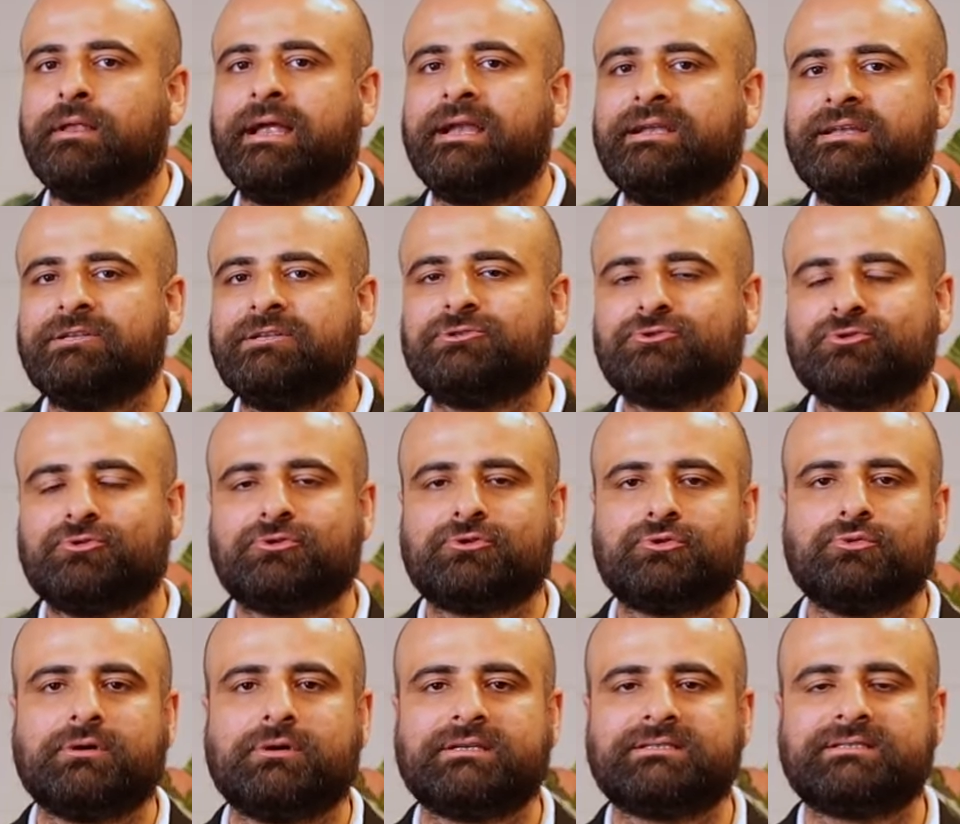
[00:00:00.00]
attitude
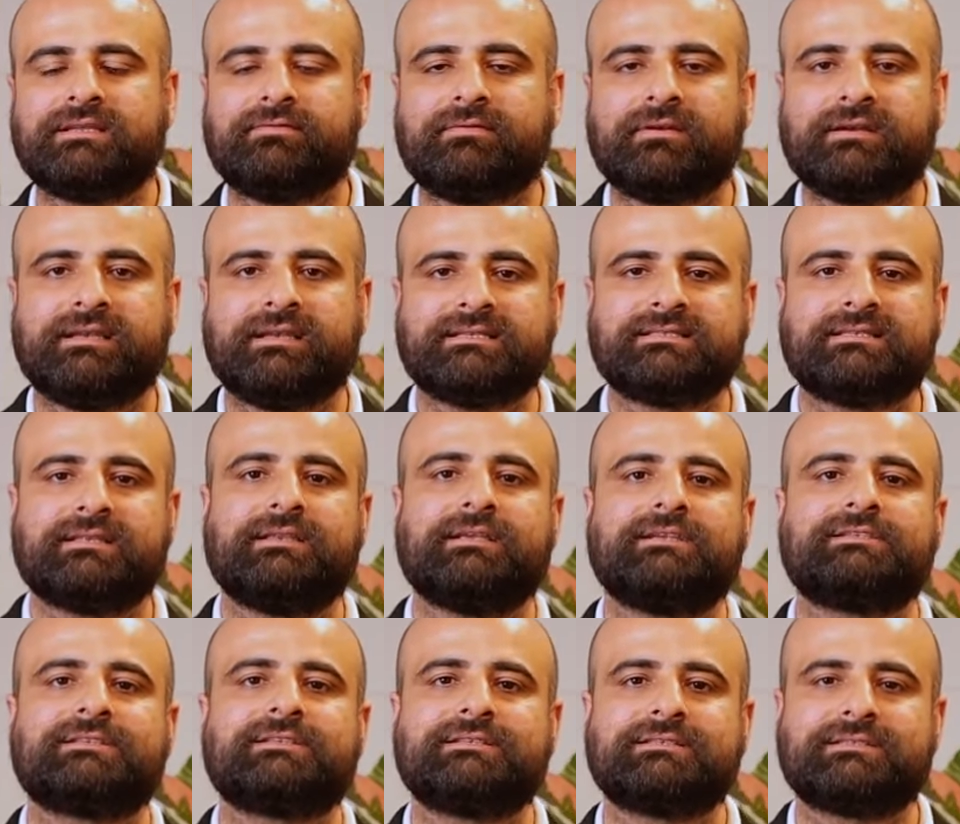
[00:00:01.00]
towards different
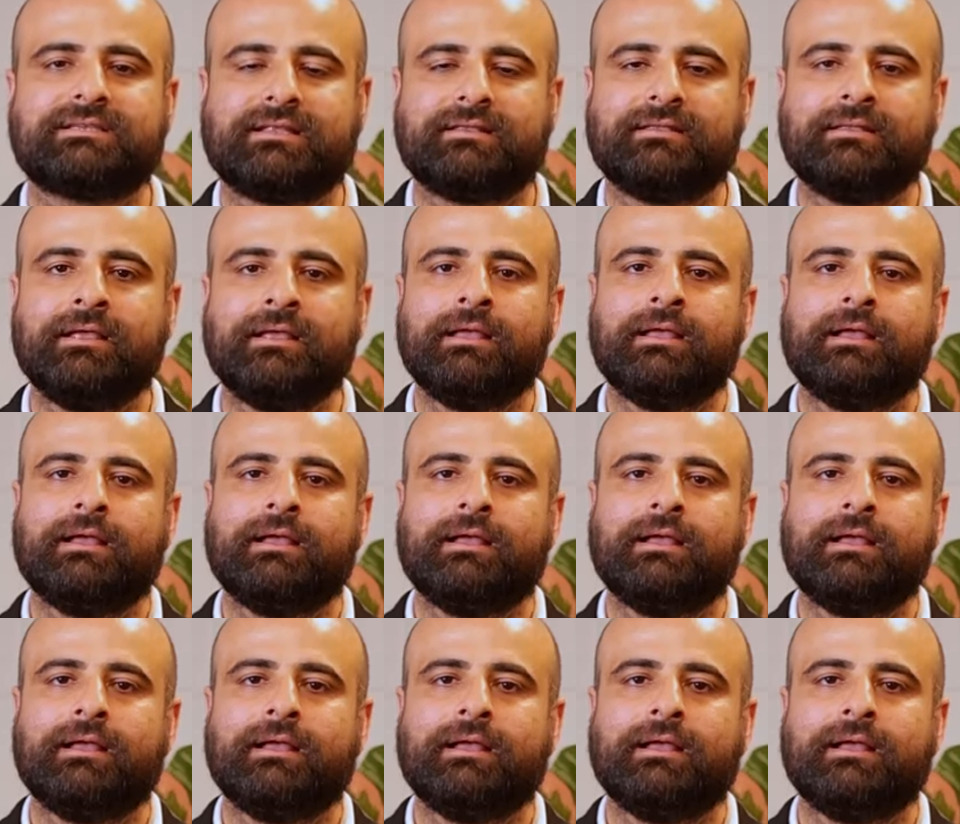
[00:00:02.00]
destinations and